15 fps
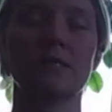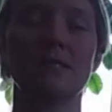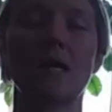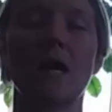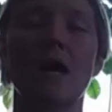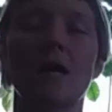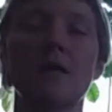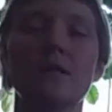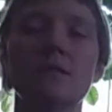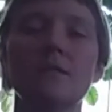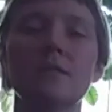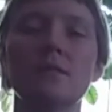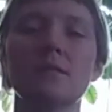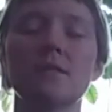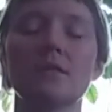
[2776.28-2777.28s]

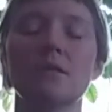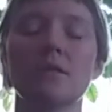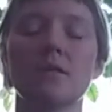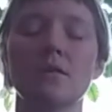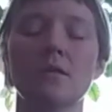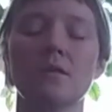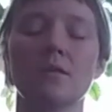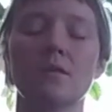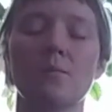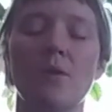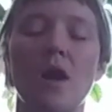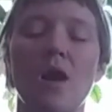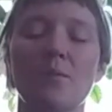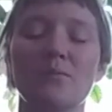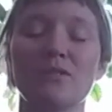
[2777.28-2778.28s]
sides. The
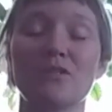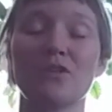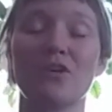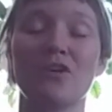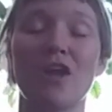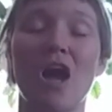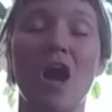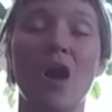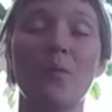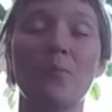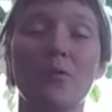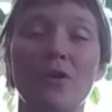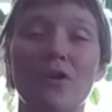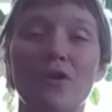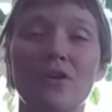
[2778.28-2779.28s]
palms turn
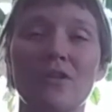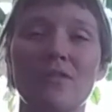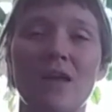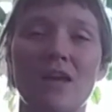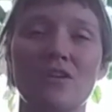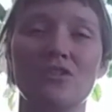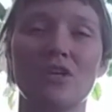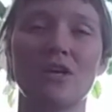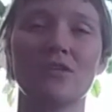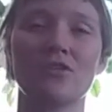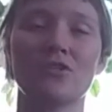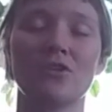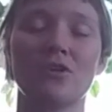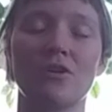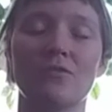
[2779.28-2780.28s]
upward in that
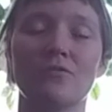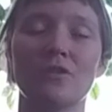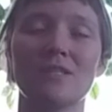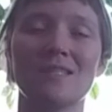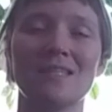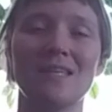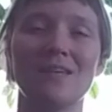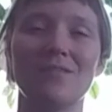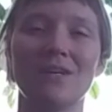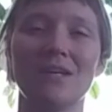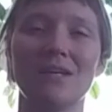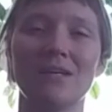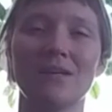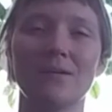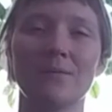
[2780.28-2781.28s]
gesture of
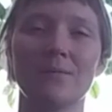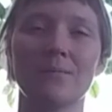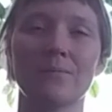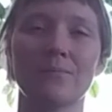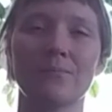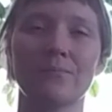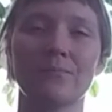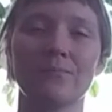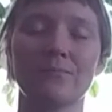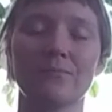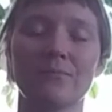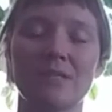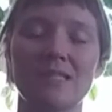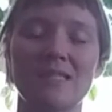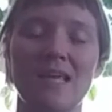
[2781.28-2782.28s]
receiving,
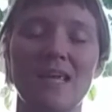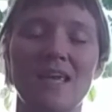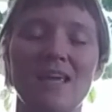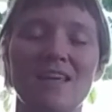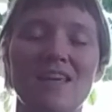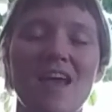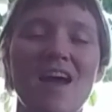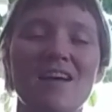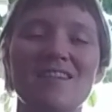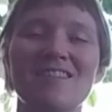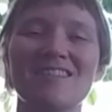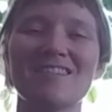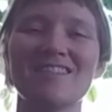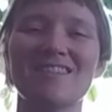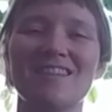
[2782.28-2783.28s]
saying
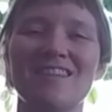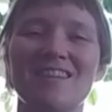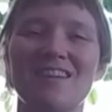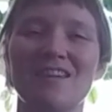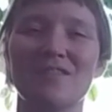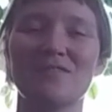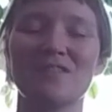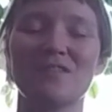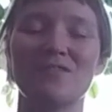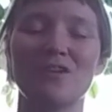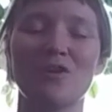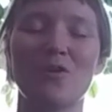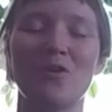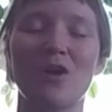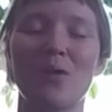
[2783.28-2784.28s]
yes to the gifts of a
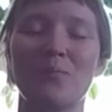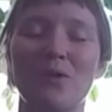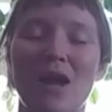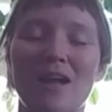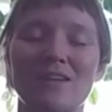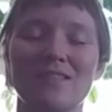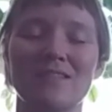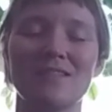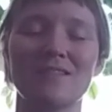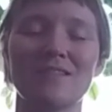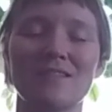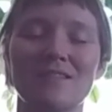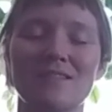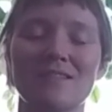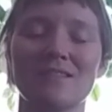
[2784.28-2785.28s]
yoga
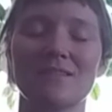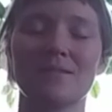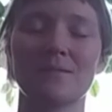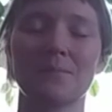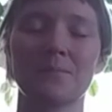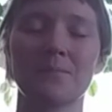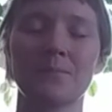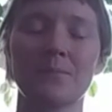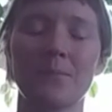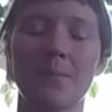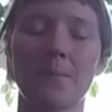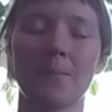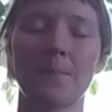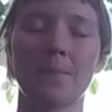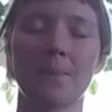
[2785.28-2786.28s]
practice.
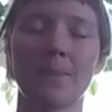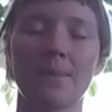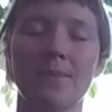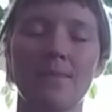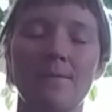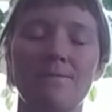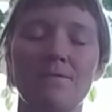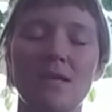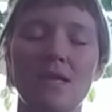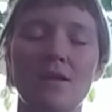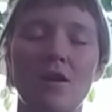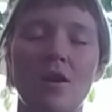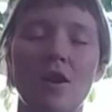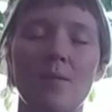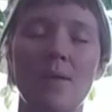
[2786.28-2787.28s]
The feet
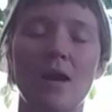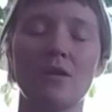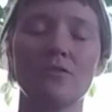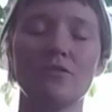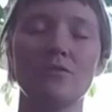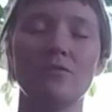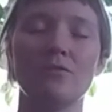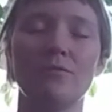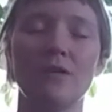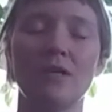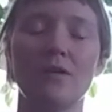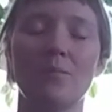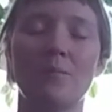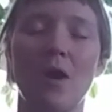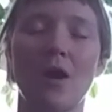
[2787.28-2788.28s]
are about 2
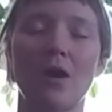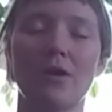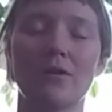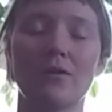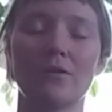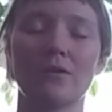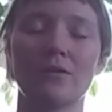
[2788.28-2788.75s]
feet apart,